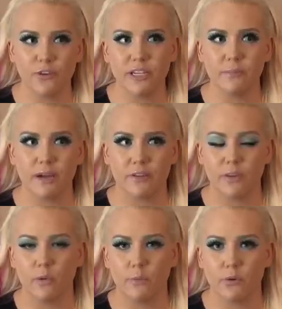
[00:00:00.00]
freaked me out
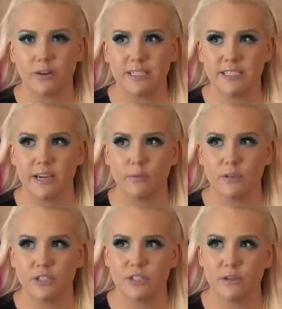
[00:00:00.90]
though, what Marie said
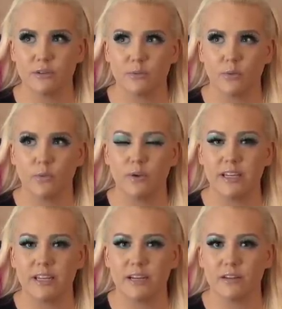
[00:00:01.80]
was, she goes, when we
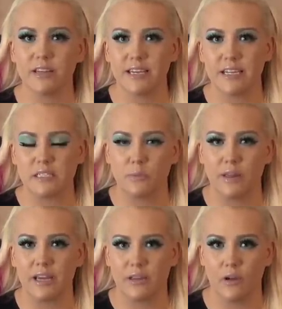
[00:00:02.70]
can hear the kids
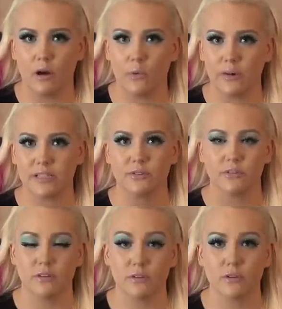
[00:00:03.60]
playing in the hallways or
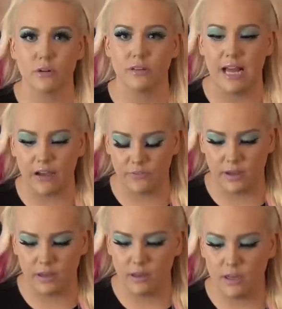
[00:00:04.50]
the little girl
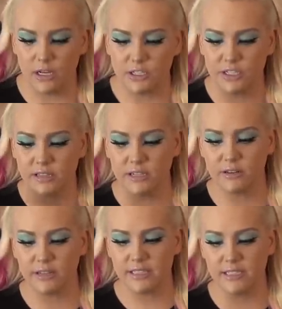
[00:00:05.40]
laughing. She
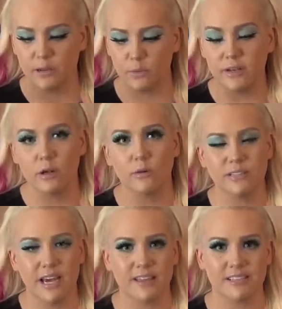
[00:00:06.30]
literally said, we know
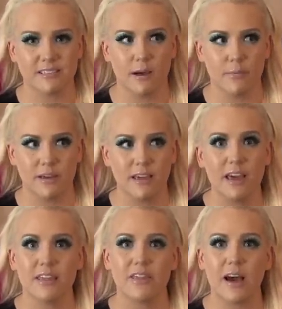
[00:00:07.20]
death is coming.
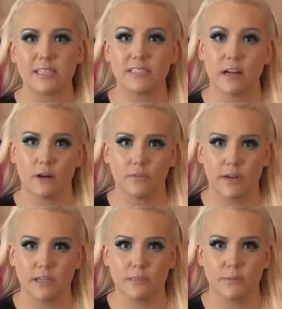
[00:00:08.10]
That's
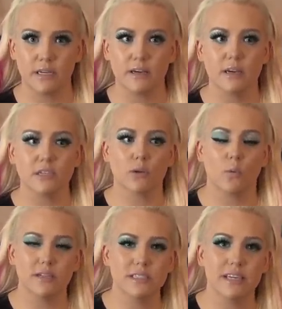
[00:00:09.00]
terrifying to me. So
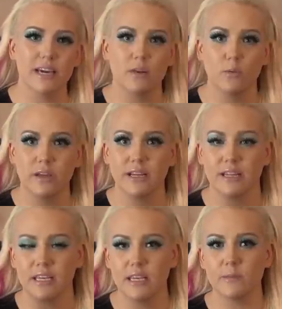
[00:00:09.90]
once again, we
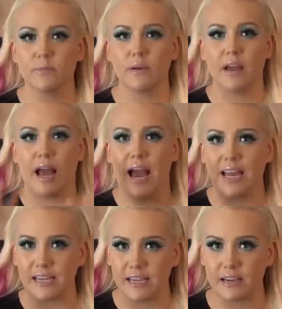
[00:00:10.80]
can keep
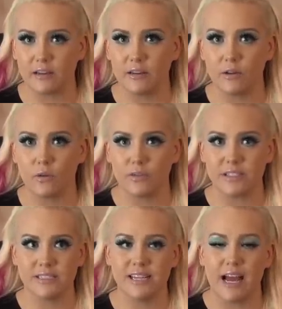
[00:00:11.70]
adding, you know,
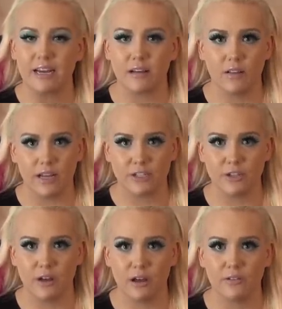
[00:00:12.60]
this data
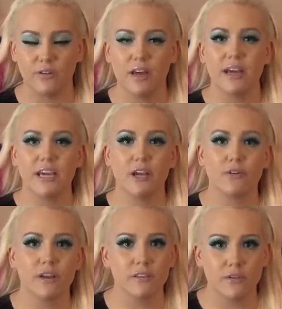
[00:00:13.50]
collection of
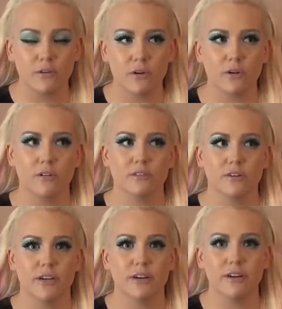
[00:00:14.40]
hearing little girls
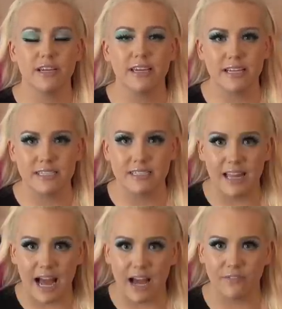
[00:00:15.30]
or hearing kids
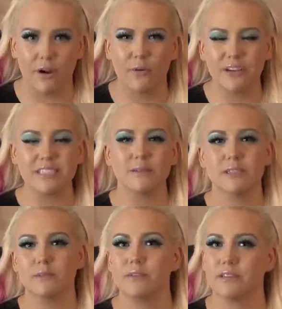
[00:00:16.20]
laugh. It always
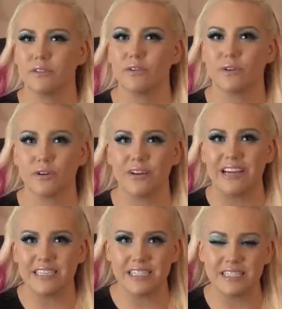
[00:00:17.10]
seems to be a little girl
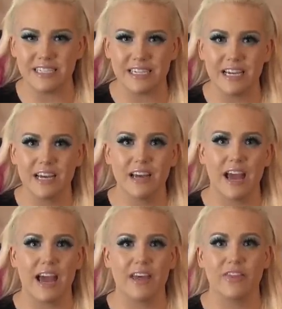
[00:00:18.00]
entity,
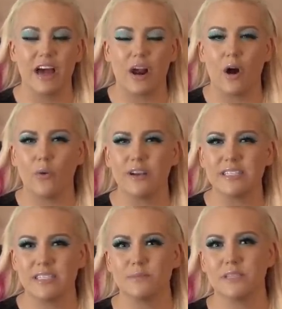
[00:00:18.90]
and that
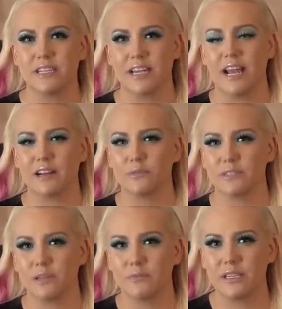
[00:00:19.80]
always seems to connect with
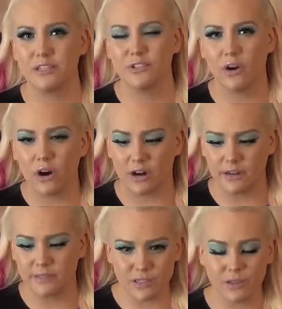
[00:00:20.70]
something
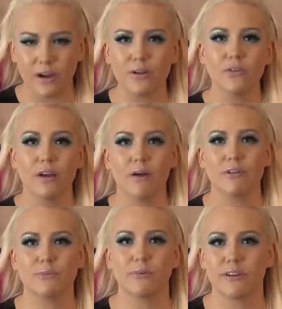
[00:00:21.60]
dark. So I don't know how
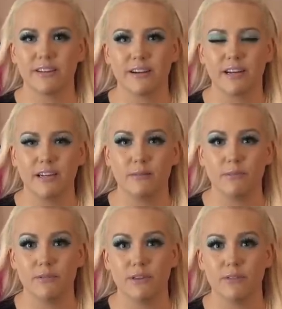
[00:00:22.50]
much more clear I need to
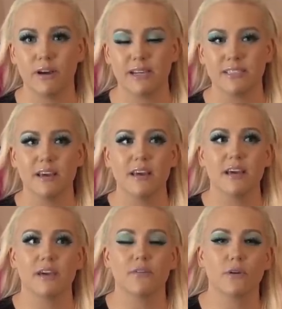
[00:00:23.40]
be with you guys.
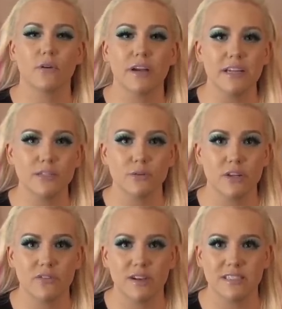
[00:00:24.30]
If you're going into an
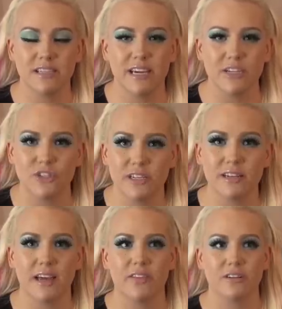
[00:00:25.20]

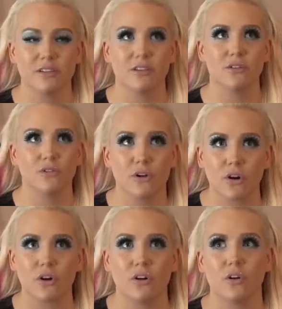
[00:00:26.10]
investigation and there's a little girl